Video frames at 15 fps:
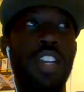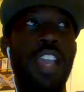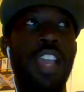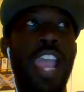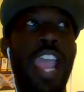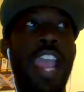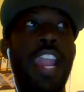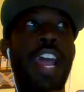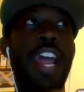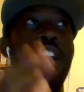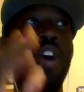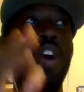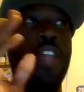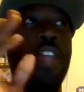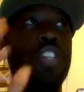And I know
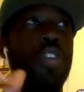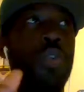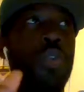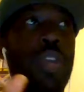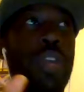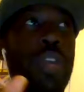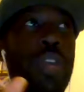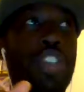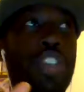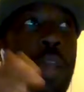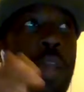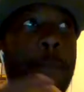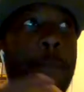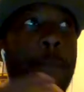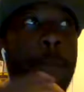that's a reach,
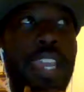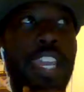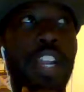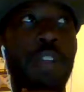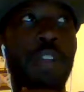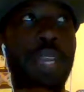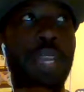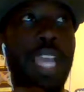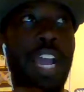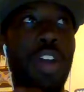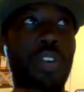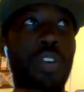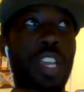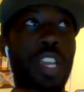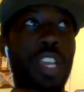but hear me out
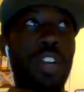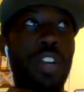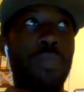here.